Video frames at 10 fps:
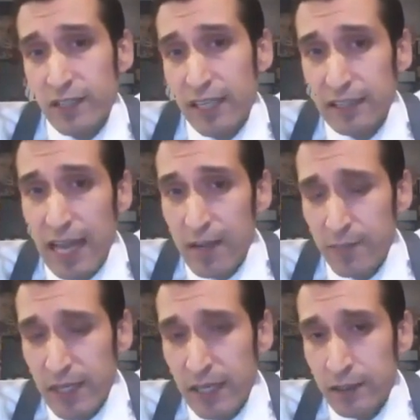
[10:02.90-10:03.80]
like that.
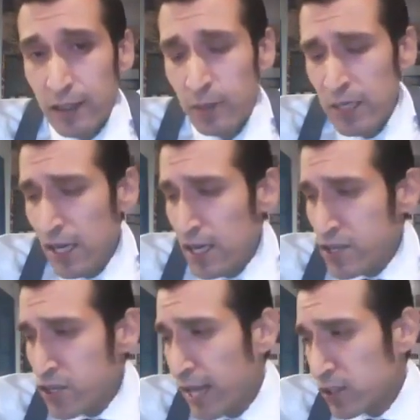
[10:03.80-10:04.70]
And
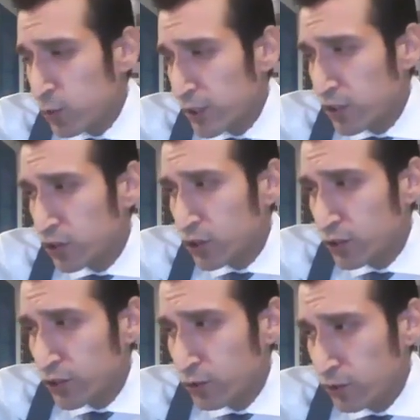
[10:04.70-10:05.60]
so that's what the
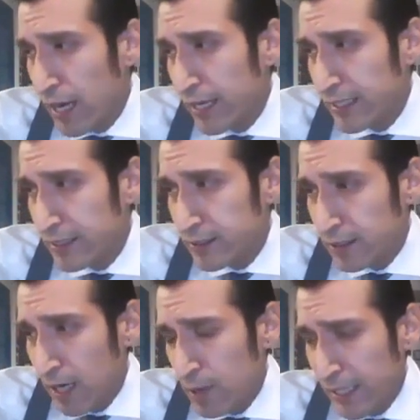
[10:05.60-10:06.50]
Zoot Suit riots
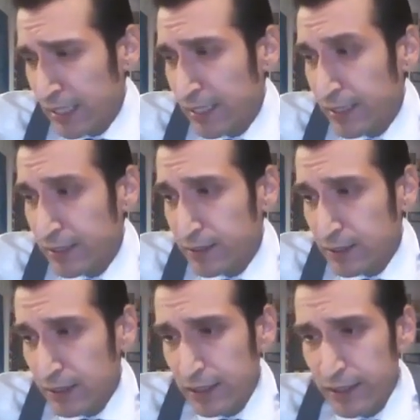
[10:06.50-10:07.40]

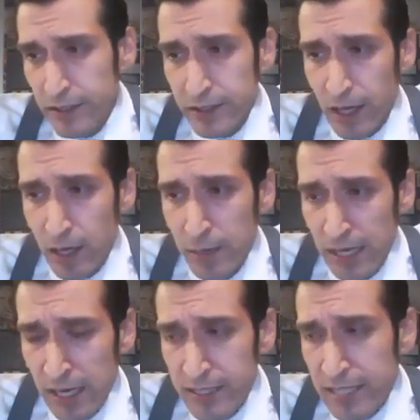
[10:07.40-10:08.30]
is.
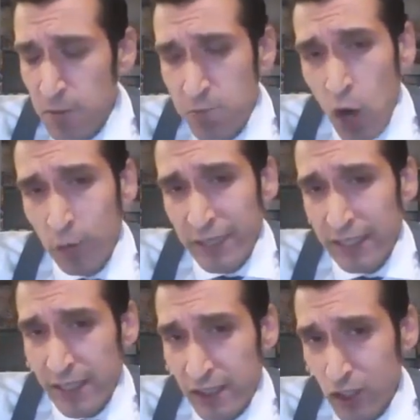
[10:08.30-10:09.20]
It's that moment in
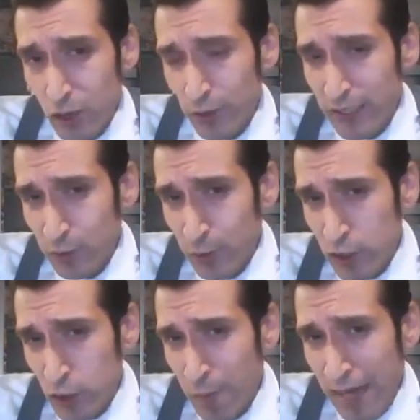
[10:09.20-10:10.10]
history in
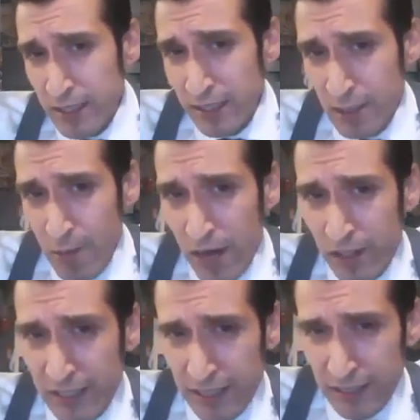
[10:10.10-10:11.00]
which Mexican
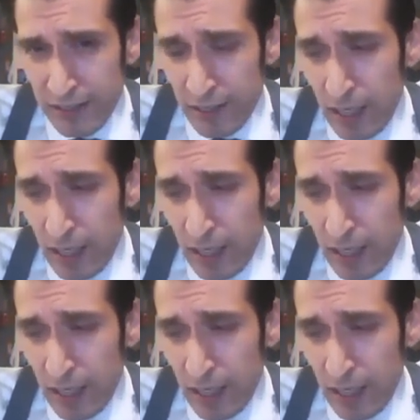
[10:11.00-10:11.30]
American